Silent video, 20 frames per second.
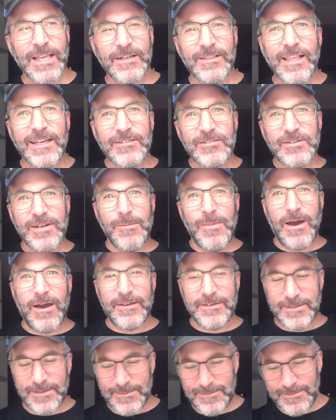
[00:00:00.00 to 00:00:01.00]
collection I
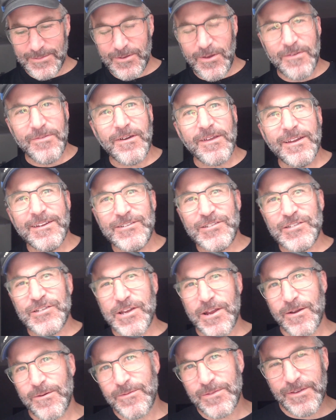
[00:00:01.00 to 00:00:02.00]
bought, so I thought I'd
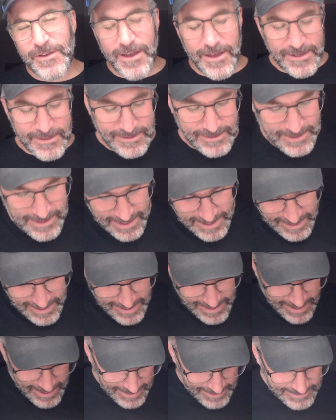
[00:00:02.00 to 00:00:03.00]
share it with you guys.
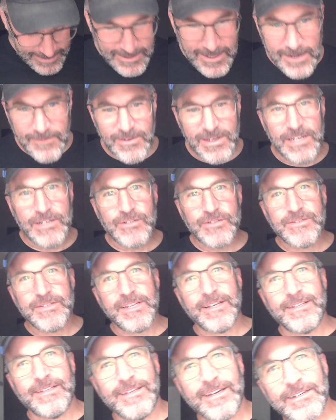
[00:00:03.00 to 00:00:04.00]
It's kind of an
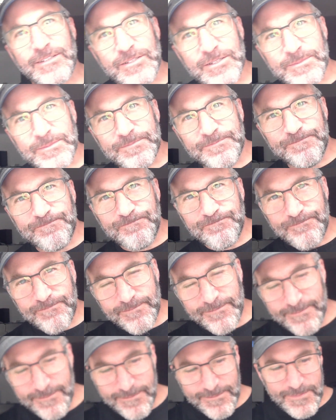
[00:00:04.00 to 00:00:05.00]
interesting collection.
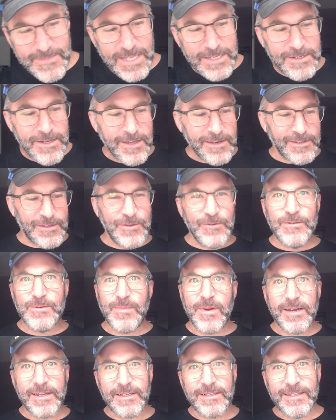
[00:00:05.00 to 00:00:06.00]
Not a huge
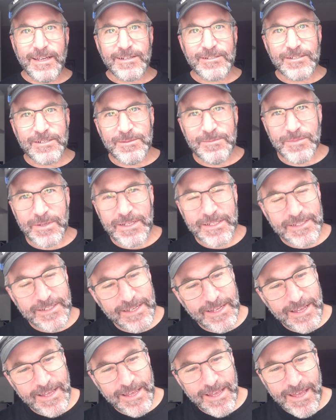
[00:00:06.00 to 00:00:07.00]
money collection, but
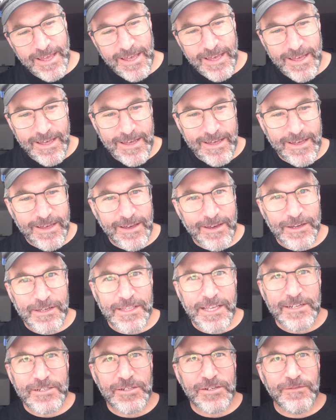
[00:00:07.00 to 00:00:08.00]
a
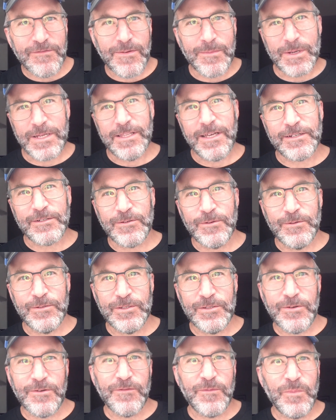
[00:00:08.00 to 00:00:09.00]
collection from a collector
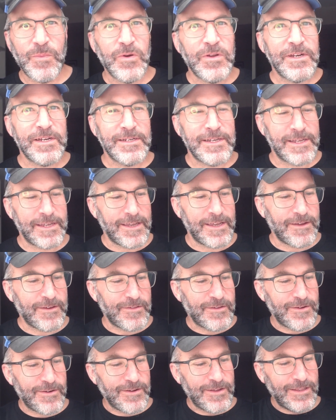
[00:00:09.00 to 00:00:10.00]
who's sort of putting
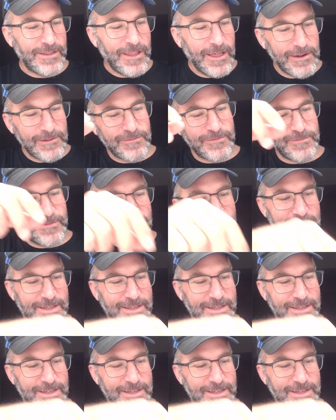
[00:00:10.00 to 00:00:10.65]
together a lot of